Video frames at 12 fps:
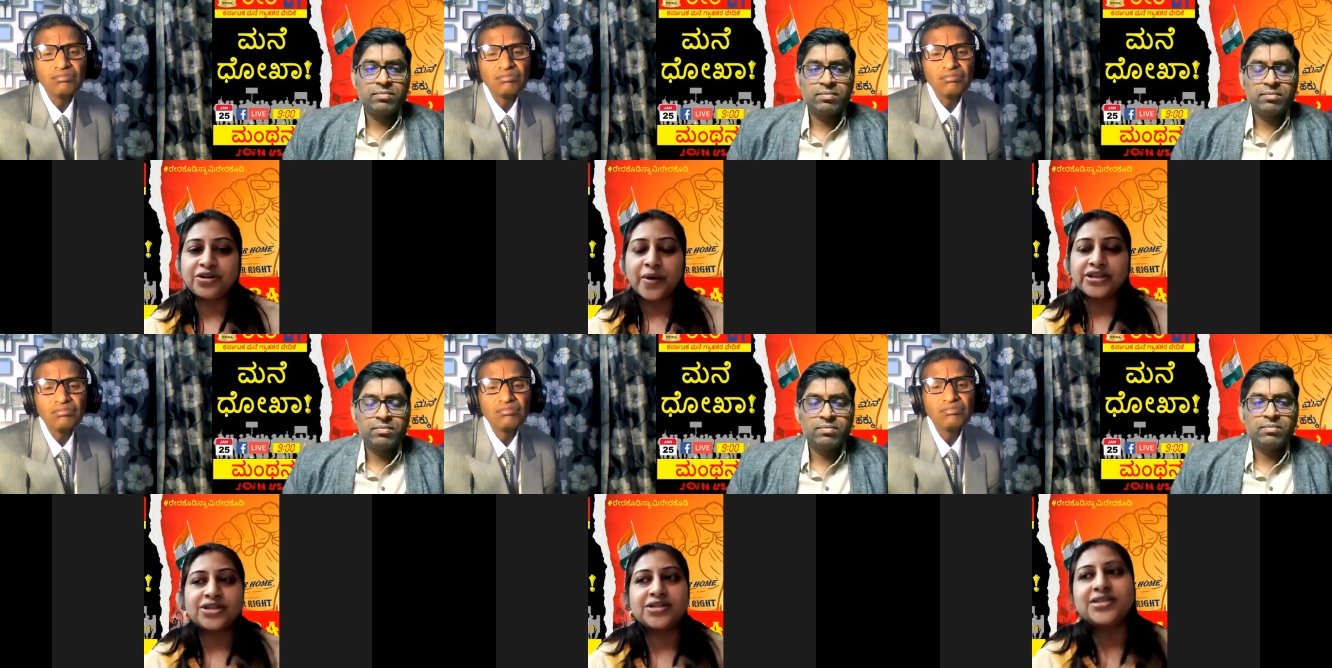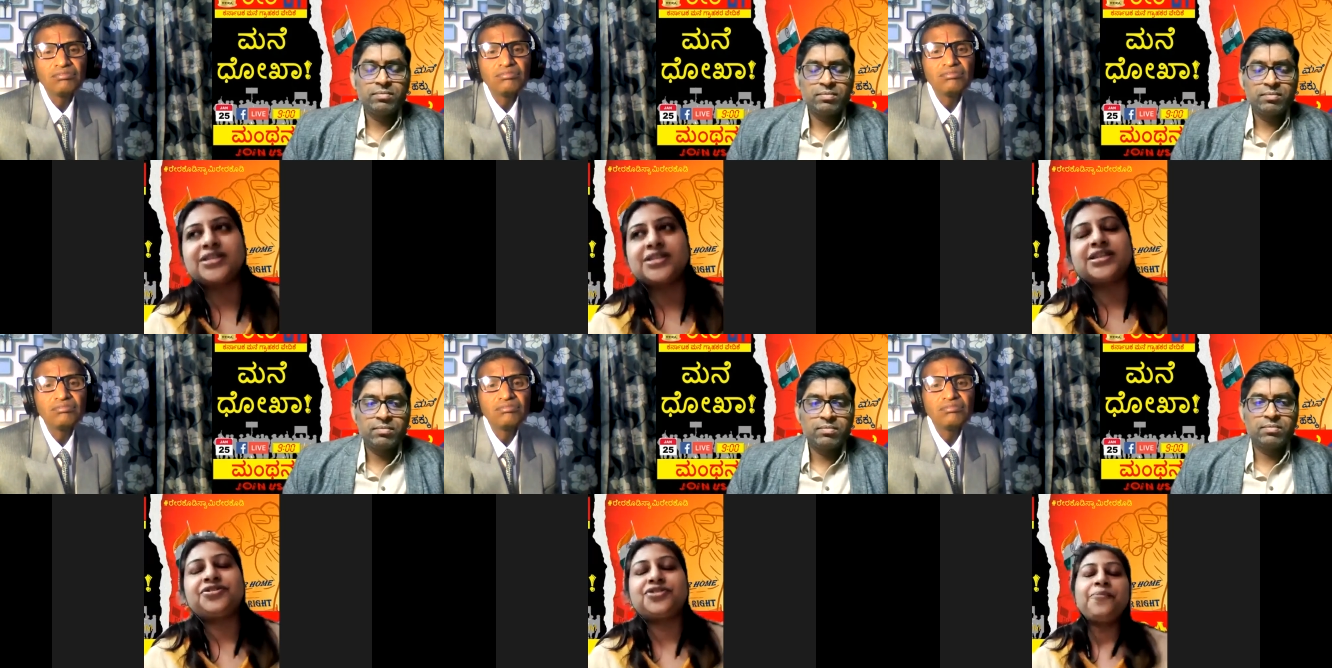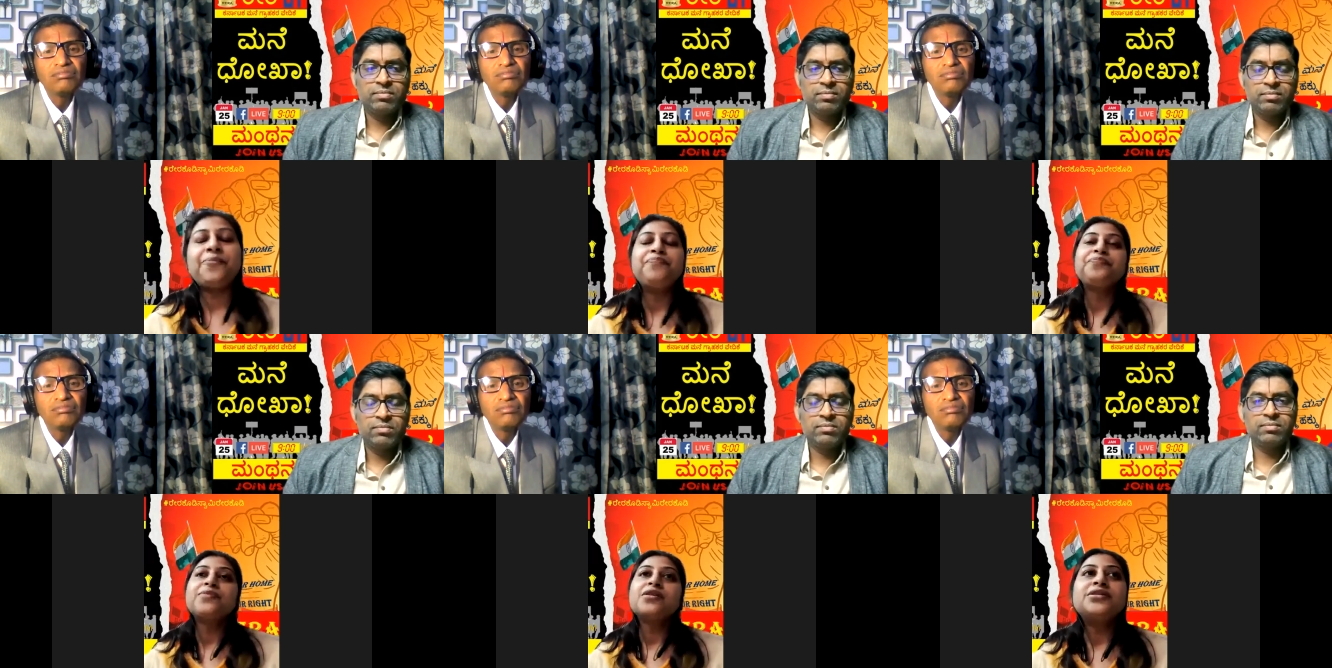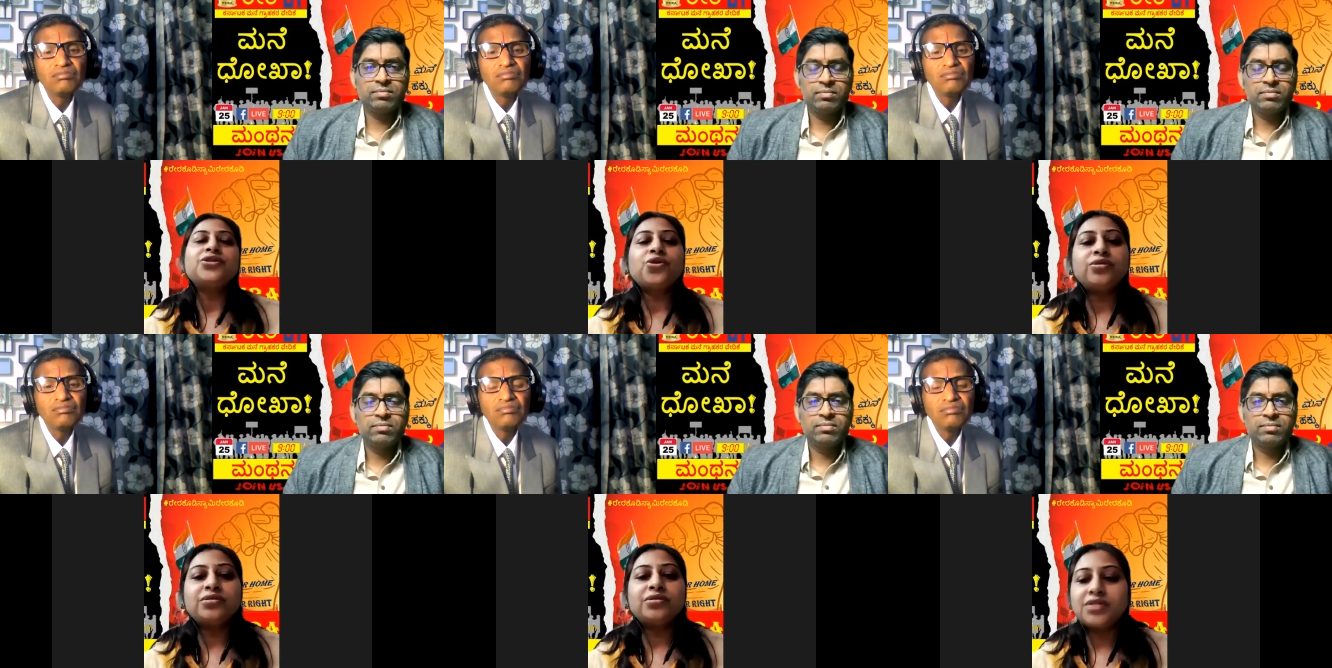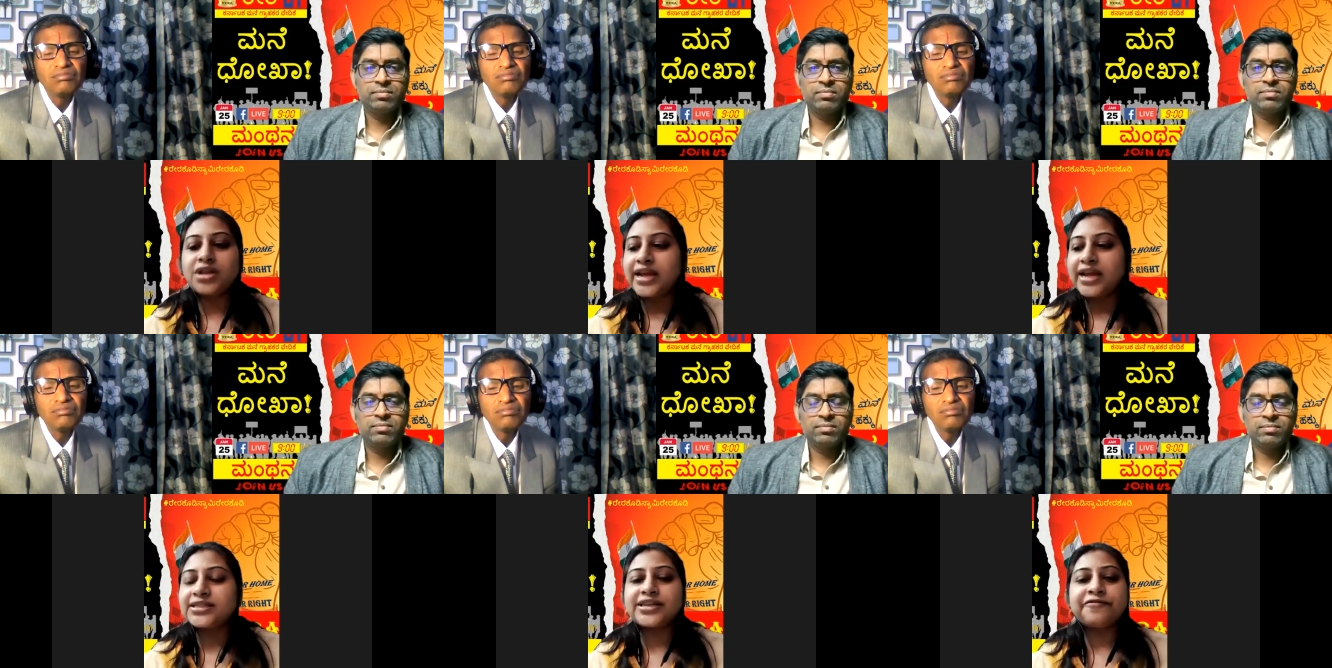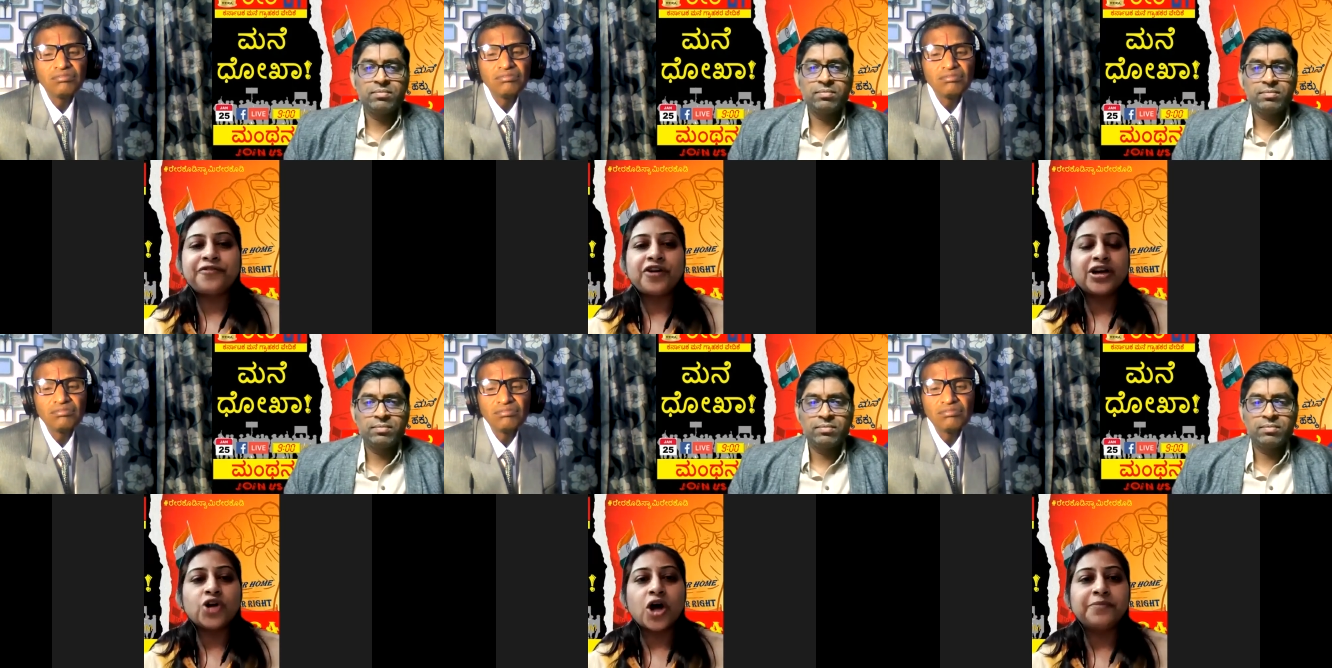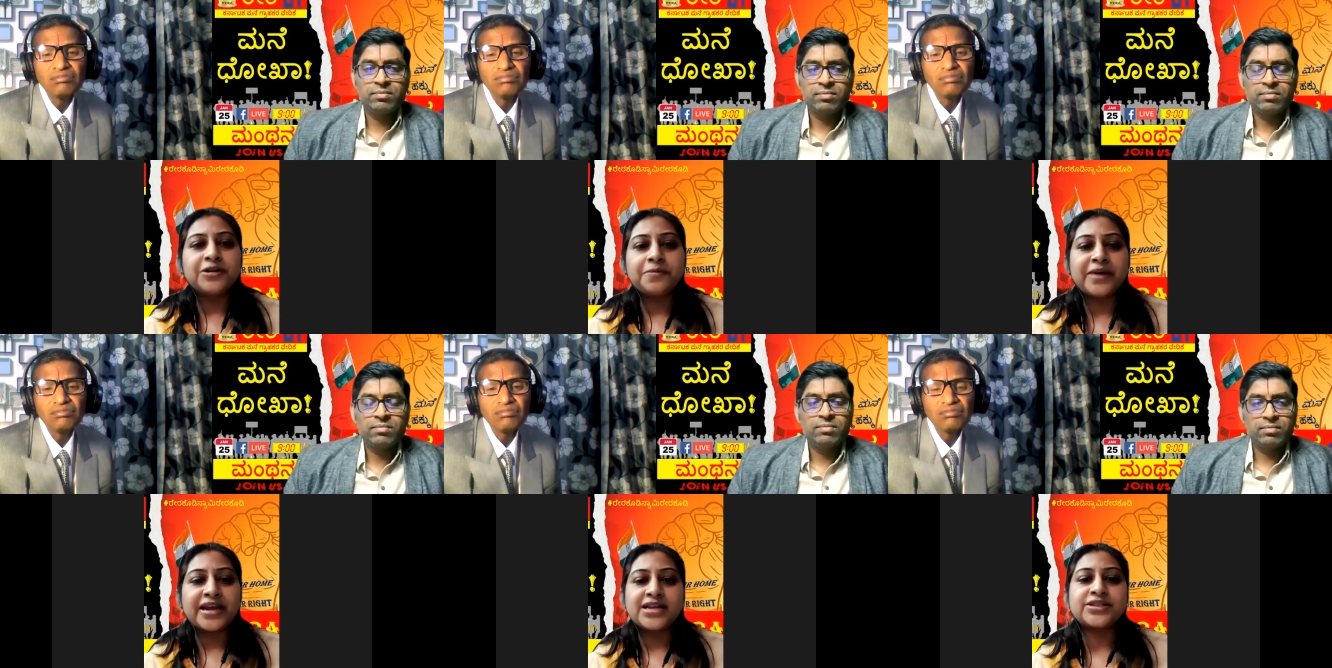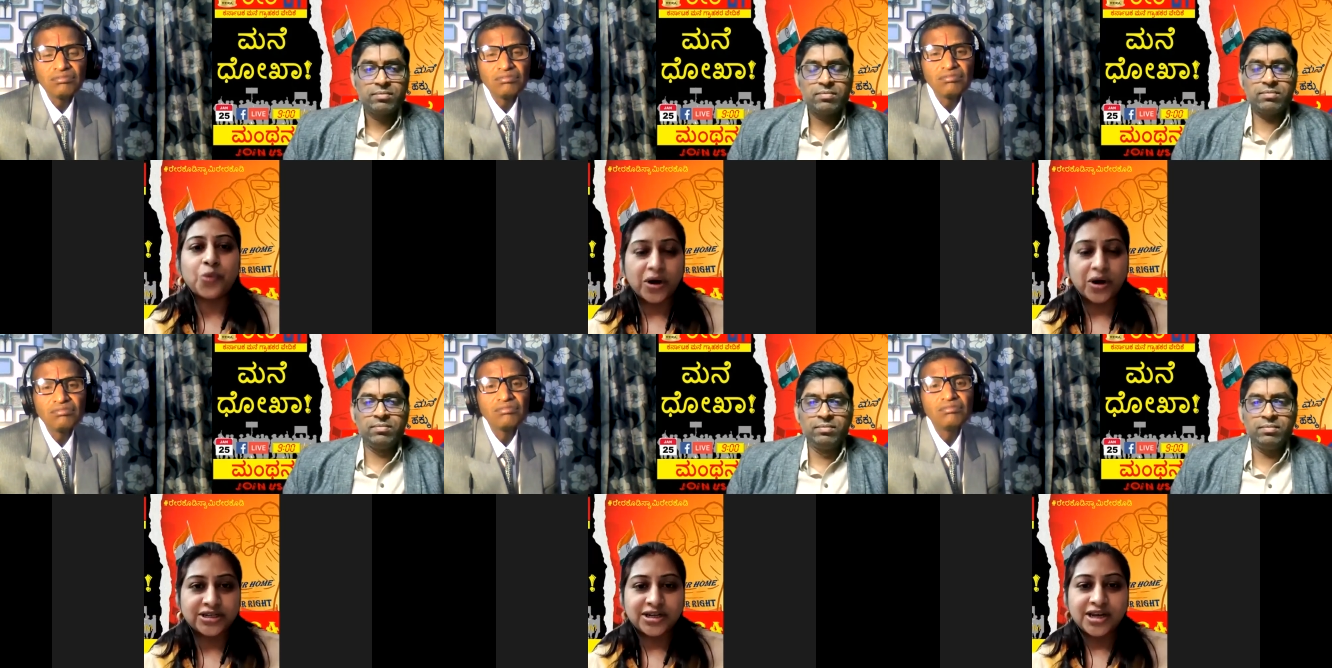Speaker 1: questions, etc. Mm-hmm. So the next step for a common man is what?